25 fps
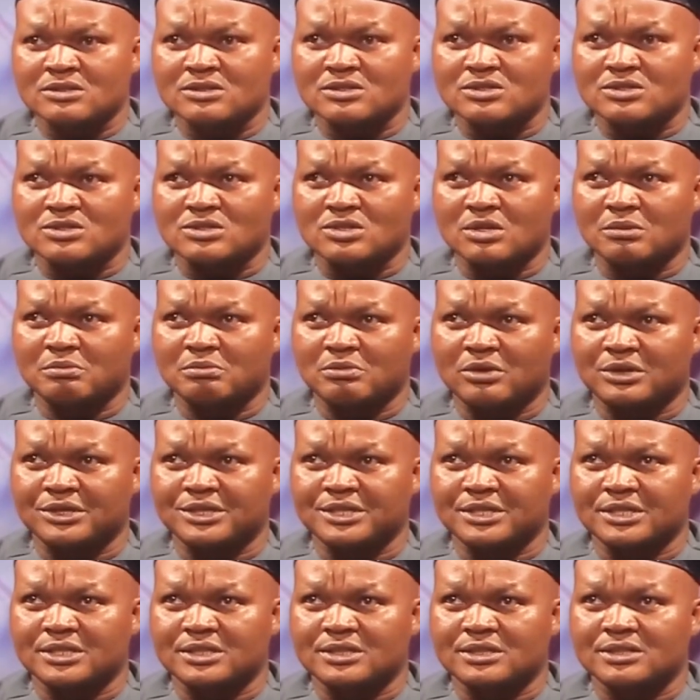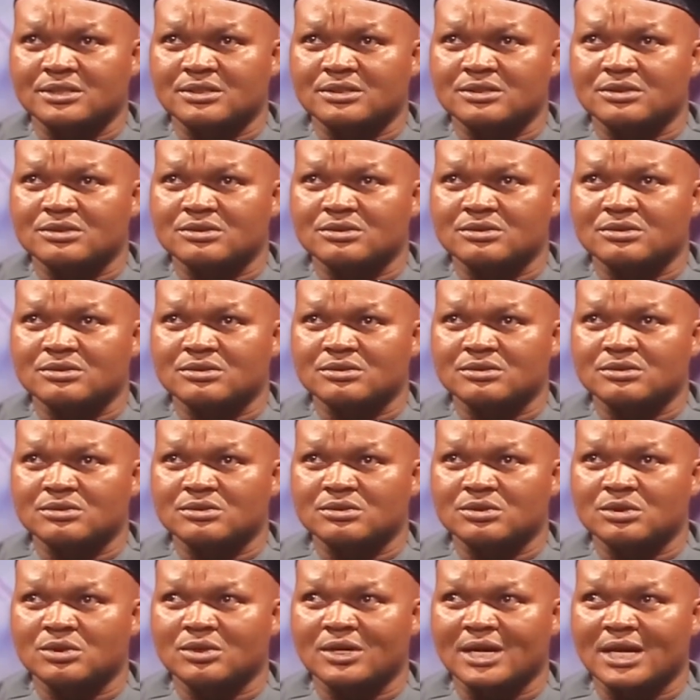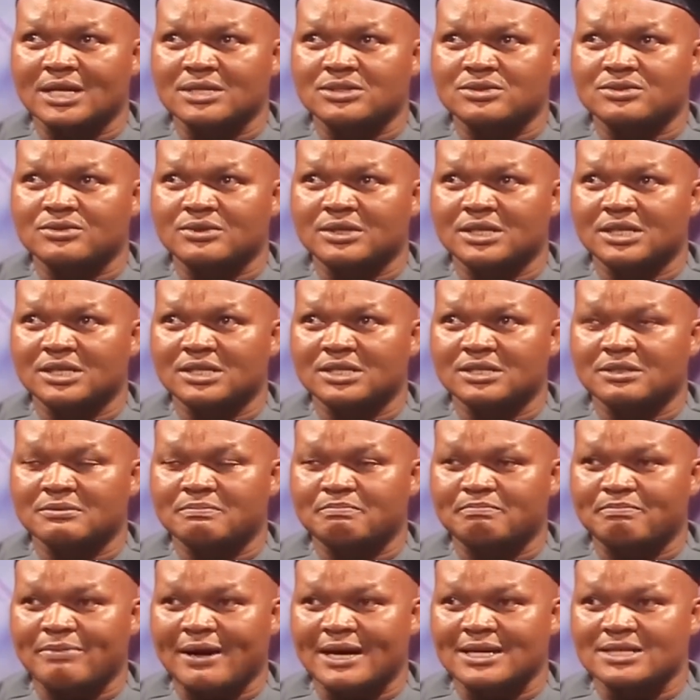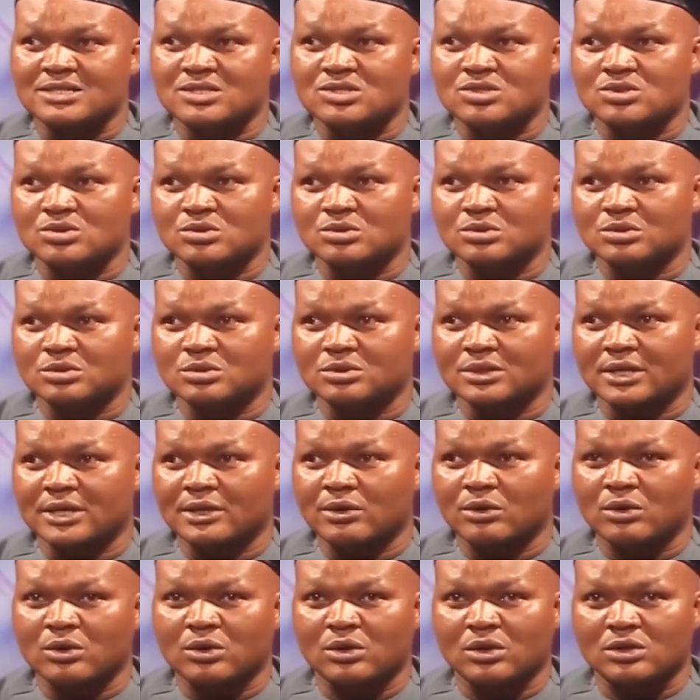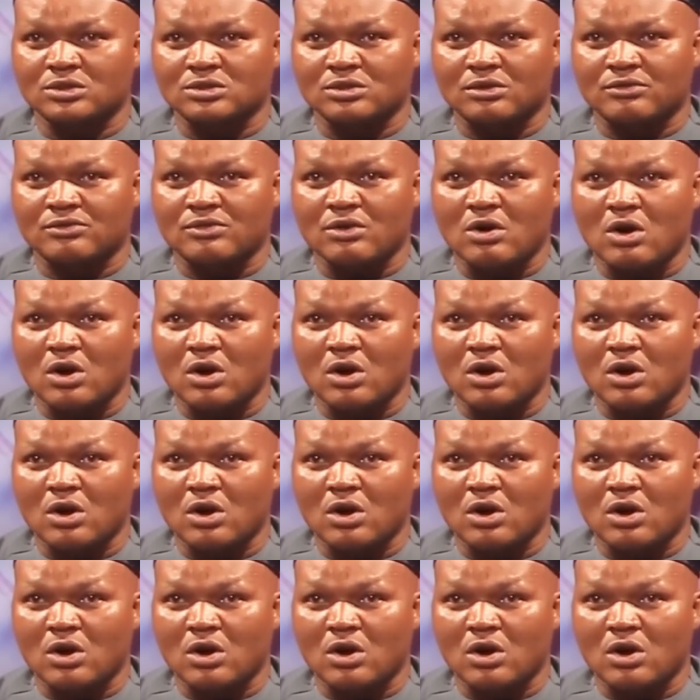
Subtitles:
Somebody who has really passed through a whole lot of